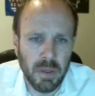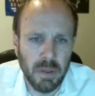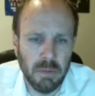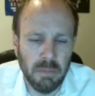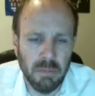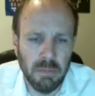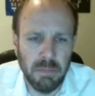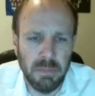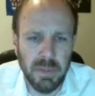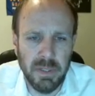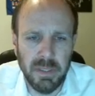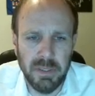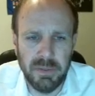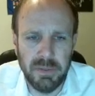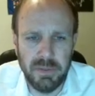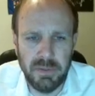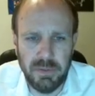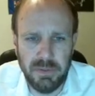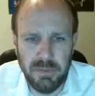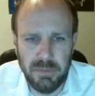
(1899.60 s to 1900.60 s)

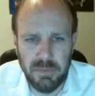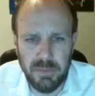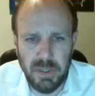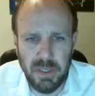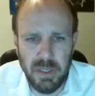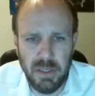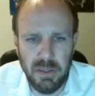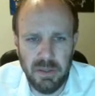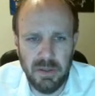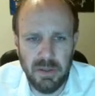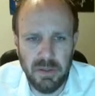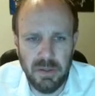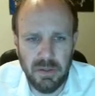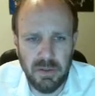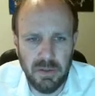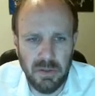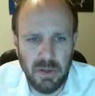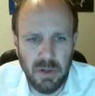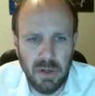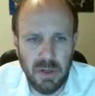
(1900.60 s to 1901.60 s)
But
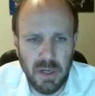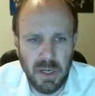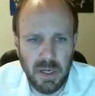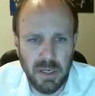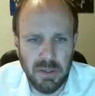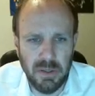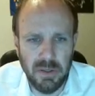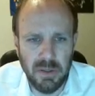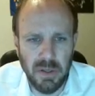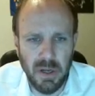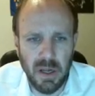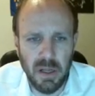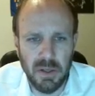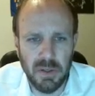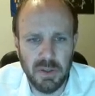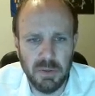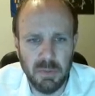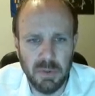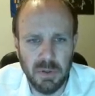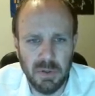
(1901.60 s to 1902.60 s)
kids are not
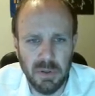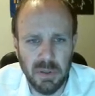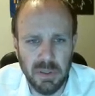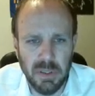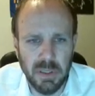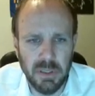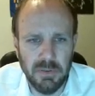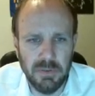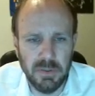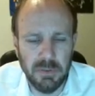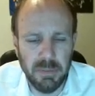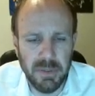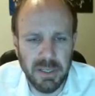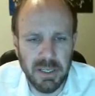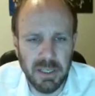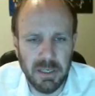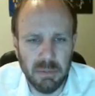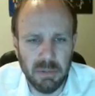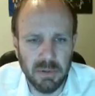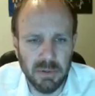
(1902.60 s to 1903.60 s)
knowledgeable enough to
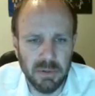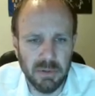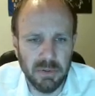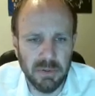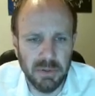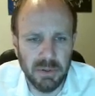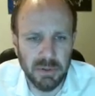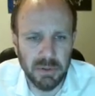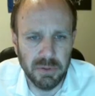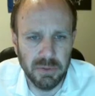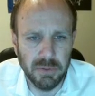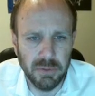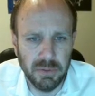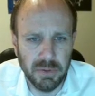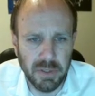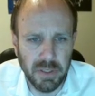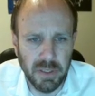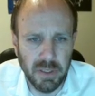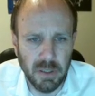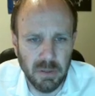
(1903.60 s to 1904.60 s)
be able to
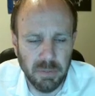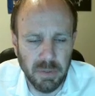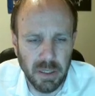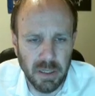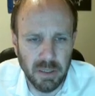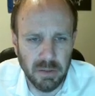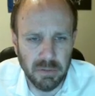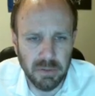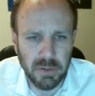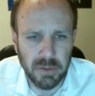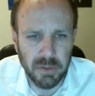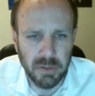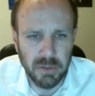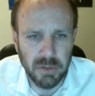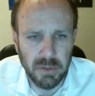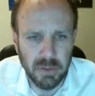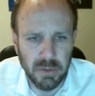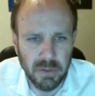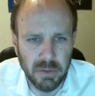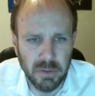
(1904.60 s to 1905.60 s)
help out.
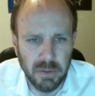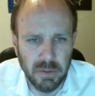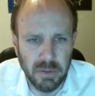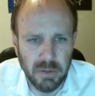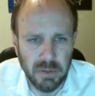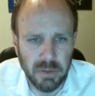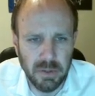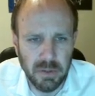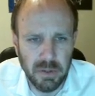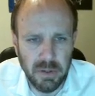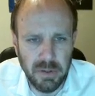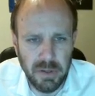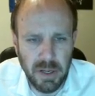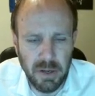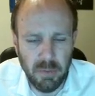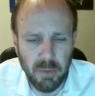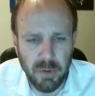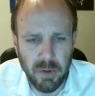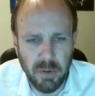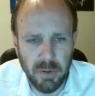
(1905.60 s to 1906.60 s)
They
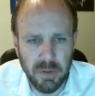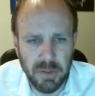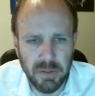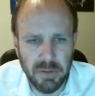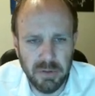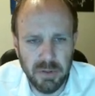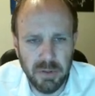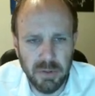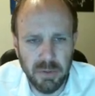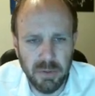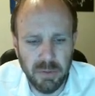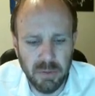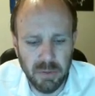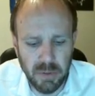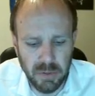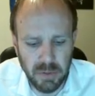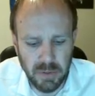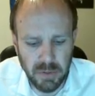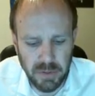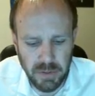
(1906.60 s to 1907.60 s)
would only do
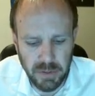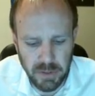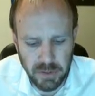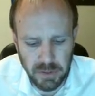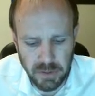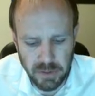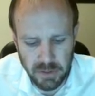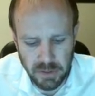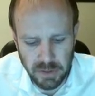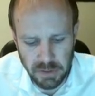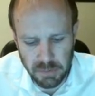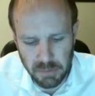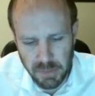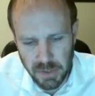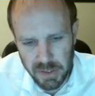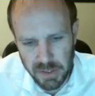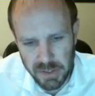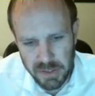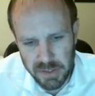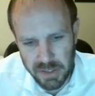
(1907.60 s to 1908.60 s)
the
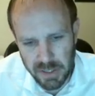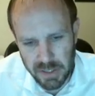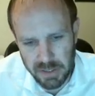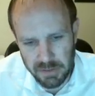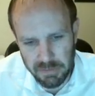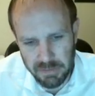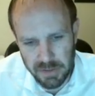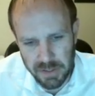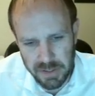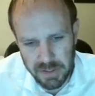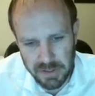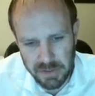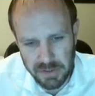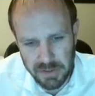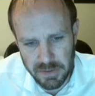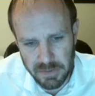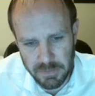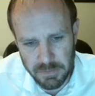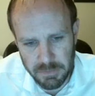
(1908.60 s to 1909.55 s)
money side of things.